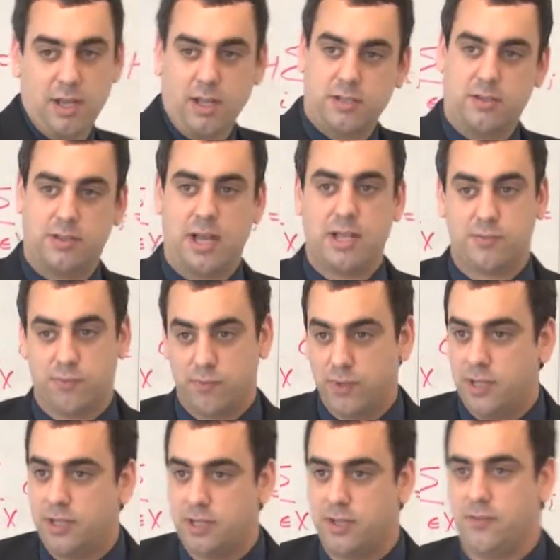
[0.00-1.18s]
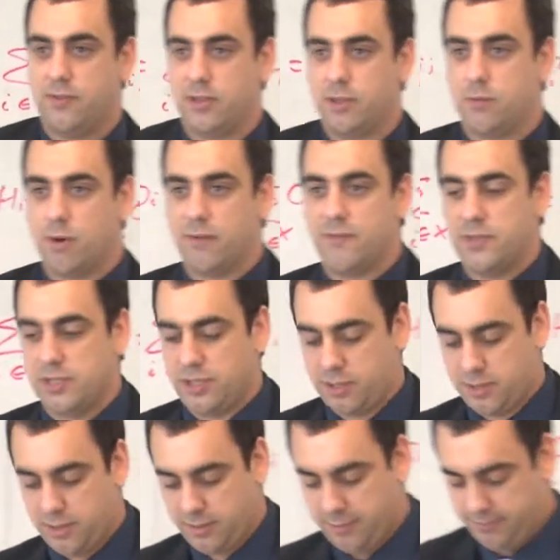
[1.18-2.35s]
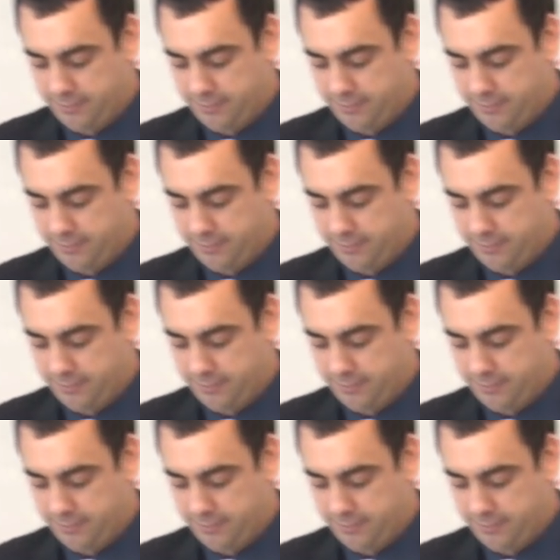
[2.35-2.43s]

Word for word: And so that's really different than quantum physics.